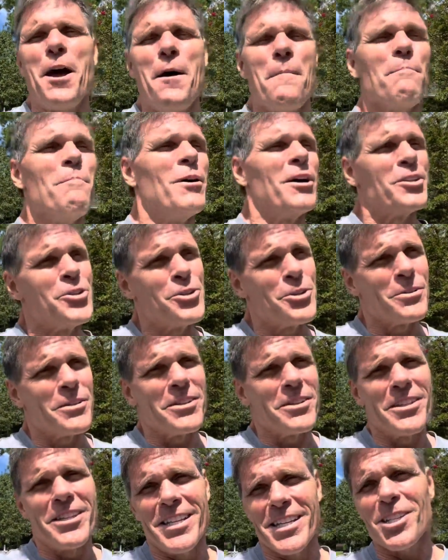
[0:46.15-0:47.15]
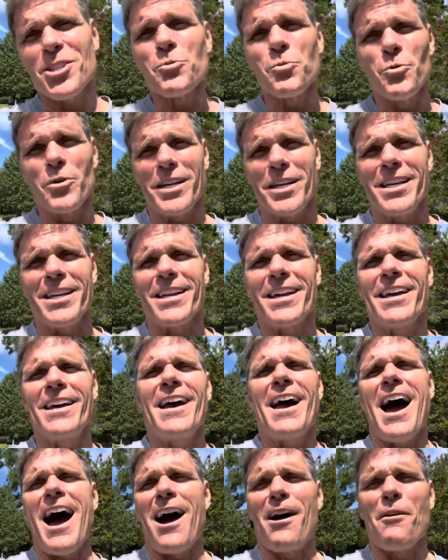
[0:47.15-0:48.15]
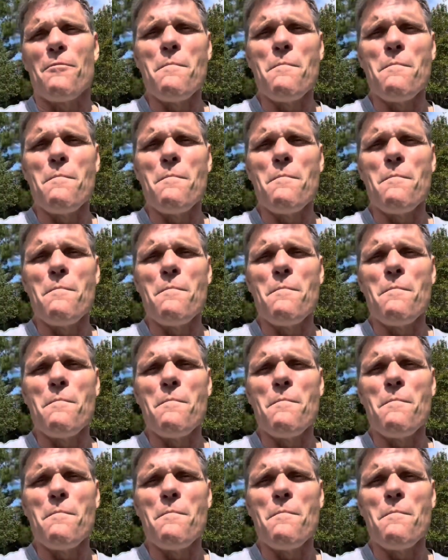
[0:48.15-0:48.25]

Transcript: But during this week, our